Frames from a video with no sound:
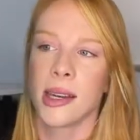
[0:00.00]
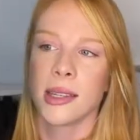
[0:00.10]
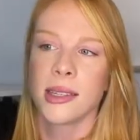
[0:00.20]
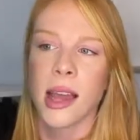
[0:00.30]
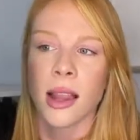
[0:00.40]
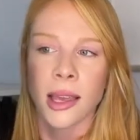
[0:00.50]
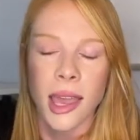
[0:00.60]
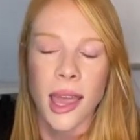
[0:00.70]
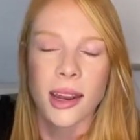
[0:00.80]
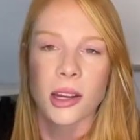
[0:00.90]
is
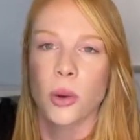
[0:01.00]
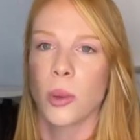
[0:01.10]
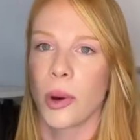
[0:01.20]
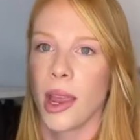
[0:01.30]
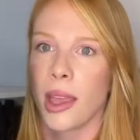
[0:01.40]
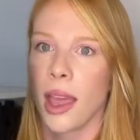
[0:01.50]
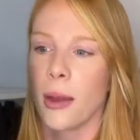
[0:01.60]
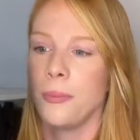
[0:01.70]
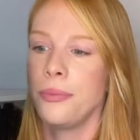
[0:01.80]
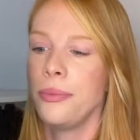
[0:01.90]
delicate and I don't wanna break it.